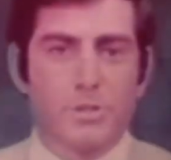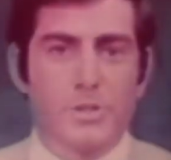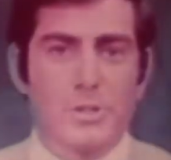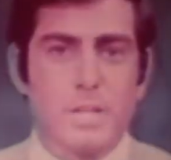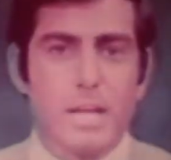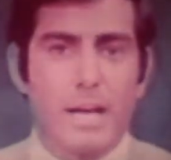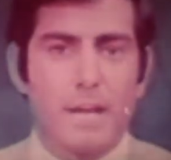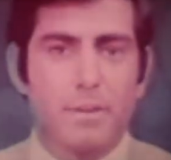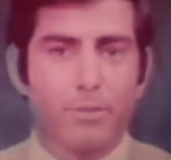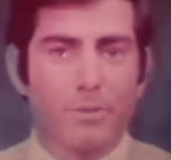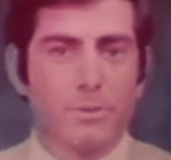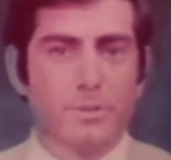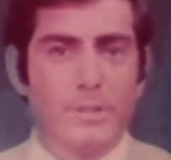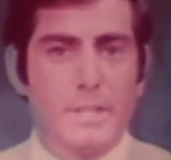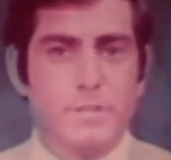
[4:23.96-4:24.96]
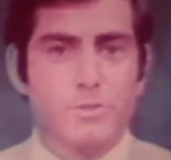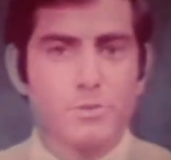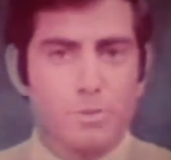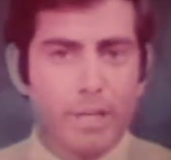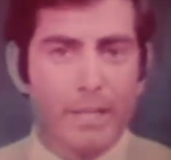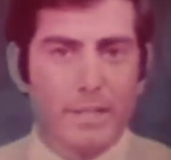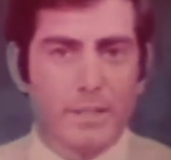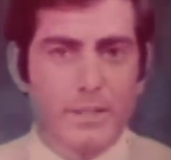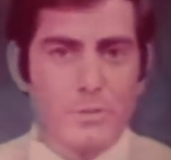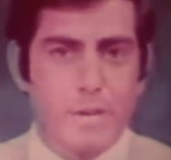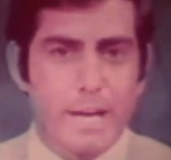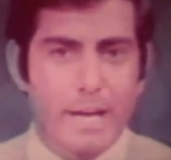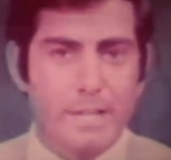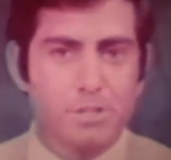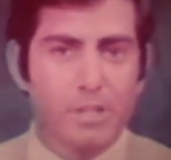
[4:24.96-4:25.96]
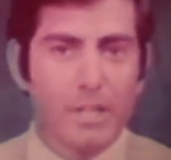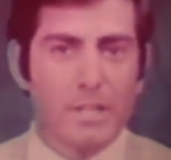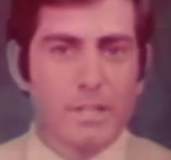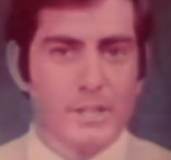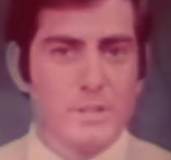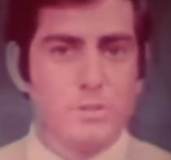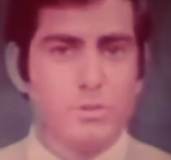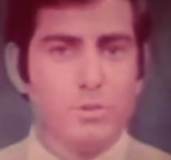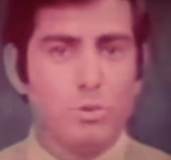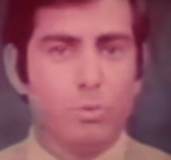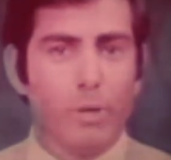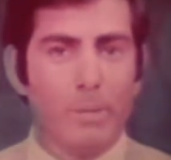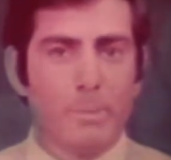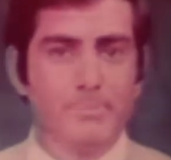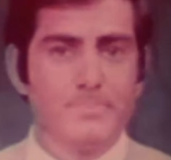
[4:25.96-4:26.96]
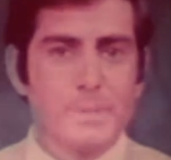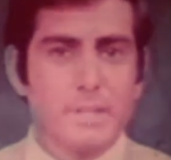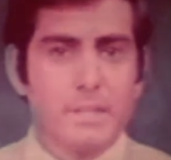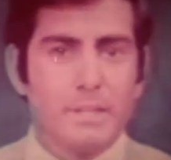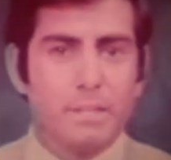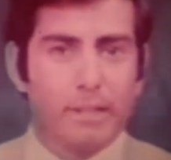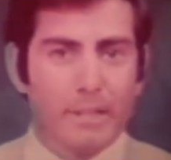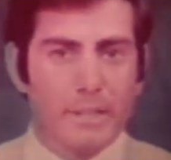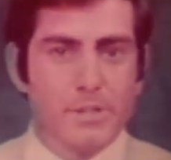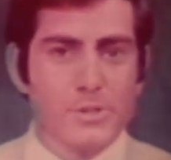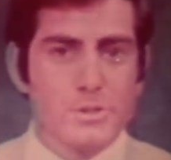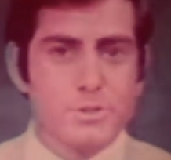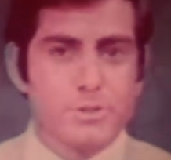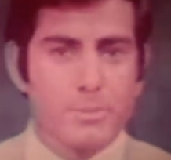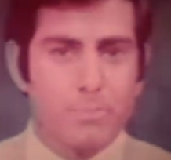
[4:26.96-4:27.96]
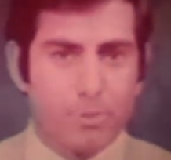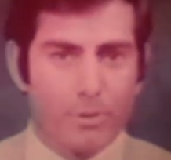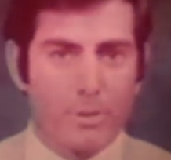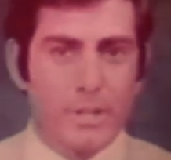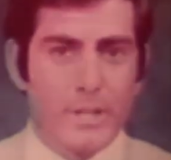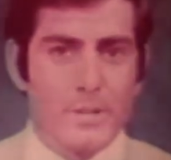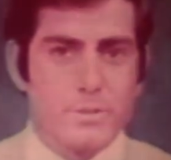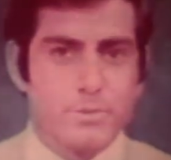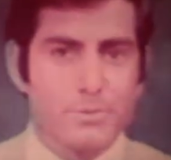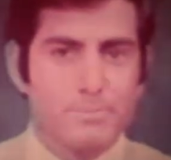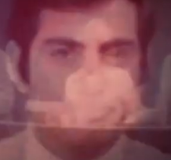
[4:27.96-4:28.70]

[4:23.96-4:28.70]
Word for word: a July 13th train crash killed two women and injured some 30 others.